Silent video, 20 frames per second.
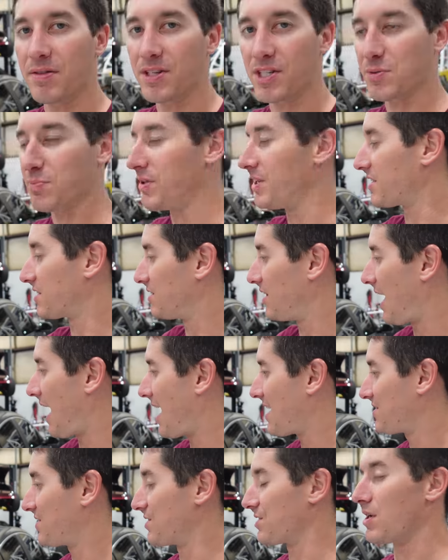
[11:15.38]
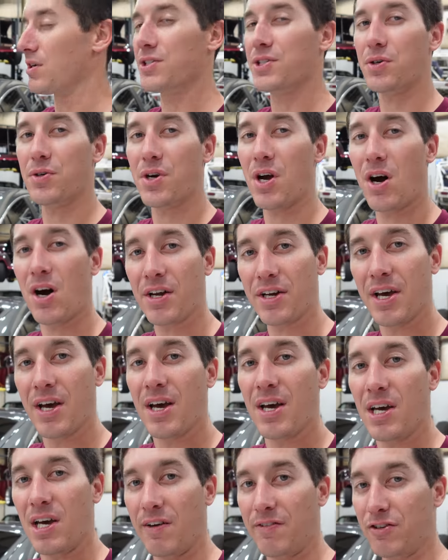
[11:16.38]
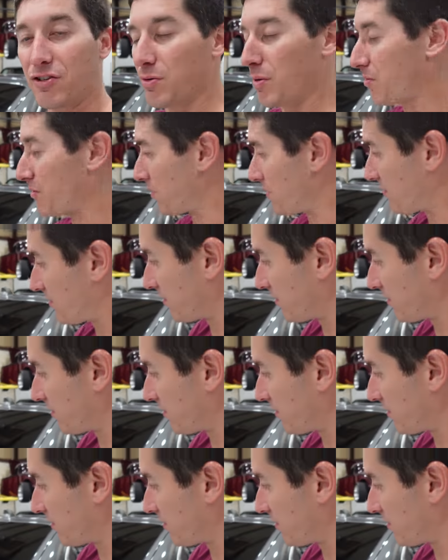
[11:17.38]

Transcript: The split glass is also gone. If you remember the